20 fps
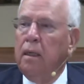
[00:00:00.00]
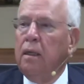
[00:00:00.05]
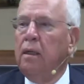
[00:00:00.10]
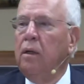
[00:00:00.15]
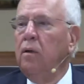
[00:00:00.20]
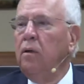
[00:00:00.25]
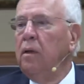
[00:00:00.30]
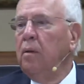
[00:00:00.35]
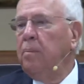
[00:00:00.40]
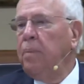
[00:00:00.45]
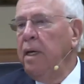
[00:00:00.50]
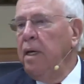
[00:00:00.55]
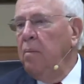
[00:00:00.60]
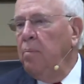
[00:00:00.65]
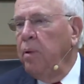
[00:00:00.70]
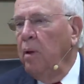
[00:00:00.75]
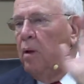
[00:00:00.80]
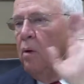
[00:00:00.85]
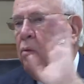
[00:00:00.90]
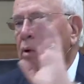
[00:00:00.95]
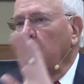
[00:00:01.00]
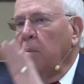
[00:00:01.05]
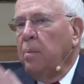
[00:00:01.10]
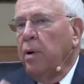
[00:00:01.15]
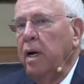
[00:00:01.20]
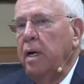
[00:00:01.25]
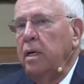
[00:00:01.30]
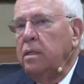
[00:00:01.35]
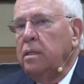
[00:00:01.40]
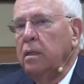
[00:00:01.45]
to the people that we're
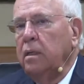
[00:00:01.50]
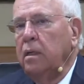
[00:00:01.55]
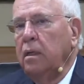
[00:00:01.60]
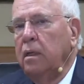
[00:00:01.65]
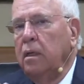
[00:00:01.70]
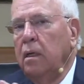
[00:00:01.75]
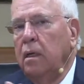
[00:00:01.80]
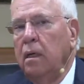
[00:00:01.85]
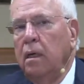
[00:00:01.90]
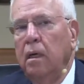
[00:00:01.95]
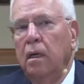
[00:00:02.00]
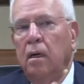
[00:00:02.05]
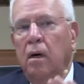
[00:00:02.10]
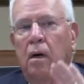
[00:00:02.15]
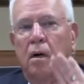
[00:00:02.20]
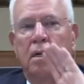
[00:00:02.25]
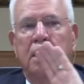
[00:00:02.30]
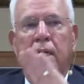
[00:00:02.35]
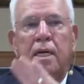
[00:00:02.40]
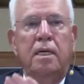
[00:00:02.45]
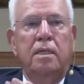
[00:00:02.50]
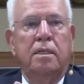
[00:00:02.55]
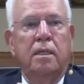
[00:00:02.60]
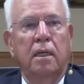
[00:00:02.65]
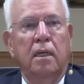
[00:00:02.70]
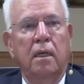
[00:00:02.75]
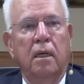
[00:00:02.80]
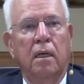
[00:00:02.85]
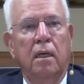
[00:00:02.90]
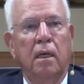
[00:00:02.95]
preaching or teaching.
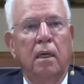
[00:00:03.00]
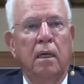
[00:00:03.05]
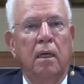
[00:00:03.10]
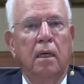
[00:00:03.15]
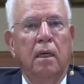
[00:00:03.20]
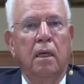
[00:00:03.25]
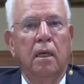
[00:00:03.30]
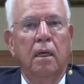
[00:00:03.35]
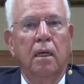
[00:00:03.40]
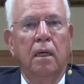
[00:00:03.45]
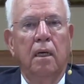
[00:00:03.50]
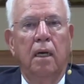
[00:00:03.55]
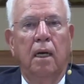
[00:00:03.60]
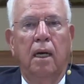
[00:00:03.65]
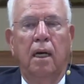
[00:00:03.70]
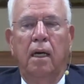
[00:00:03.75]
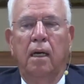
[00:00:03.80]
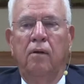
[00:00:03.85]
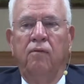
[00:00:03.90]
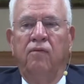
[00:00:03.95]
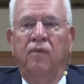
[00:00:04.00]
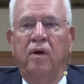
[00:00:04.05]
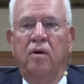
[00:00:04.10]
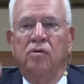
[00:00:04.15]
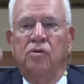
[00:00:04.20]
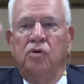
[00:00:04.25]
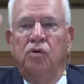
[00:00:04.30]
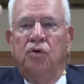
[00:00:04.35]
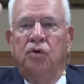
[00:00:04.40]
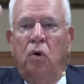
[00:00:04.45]
And if
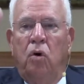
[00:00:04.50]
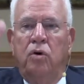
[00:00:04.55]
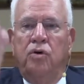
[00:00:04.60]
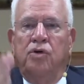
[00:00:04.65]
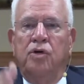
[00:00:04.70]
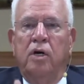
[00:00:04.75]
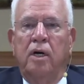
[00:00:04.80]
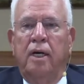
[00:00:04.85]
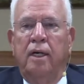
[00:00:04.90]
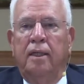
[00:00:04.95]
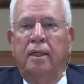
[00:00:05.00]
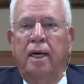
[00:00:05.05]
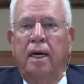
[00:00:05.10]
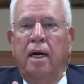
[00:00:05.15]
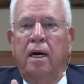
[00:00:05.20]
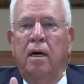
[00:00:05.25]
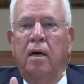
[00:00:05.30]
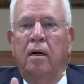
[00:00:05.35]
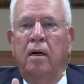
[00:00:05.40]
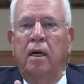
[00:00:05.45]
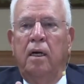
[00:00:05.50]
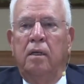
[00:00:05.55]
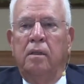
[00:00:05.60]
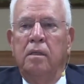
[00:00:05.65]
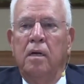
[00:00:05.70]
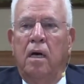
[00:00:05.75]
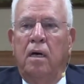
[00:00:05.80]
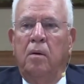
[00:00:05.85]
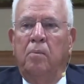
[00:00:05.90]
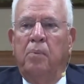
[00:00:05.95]
there's a short circuit there, it's
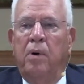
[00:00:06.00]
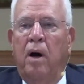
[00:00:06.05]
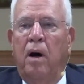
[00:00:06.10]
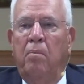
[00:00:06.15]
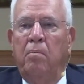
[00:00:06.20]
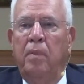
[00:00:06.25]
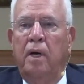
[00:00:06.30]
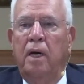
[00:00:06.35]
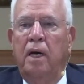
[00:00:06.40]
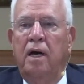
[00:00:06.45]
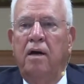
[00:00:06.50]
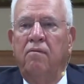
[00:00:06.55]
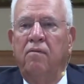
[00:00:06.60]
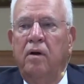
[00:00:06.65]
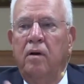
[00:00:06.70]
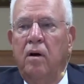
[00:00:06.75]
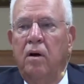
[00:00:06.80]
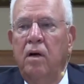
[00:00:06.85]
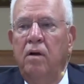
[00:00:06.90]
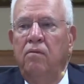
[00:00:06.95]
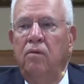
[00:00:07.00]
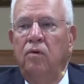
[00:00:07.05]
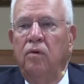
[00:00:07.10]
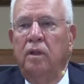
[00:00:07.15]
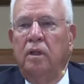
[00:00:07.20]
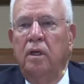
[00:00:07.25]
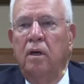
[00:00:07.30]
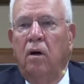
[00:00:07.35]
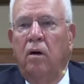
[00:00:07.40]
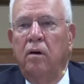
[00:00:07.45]
not a problem in heaven or even
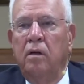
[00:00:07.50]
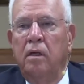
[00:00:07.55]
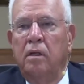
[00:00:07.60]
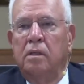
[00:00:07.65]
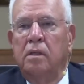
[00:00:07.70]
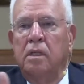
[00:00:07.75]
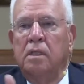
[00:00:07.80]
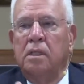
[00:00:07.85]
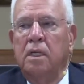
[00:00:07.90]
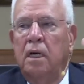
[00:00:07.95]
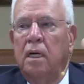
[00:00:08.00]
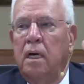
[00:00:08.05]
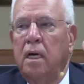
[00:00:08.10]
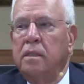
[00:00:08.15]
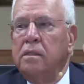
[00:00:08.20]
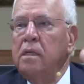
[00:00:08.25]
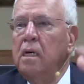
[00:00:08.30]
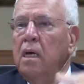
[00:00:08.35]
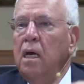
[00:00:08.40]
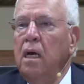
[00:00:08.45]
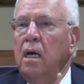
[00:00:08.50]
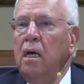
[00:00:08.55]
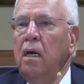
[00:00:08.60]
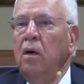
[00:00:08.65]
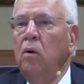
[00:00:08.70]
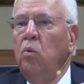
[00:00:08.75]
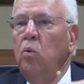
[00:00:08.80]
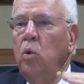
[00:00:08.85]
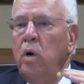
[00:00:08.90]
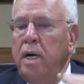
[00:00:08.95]
with the audience, it's in us.
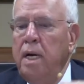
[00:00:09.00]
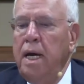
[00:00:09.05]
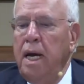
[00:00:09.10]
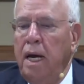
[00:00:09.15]
We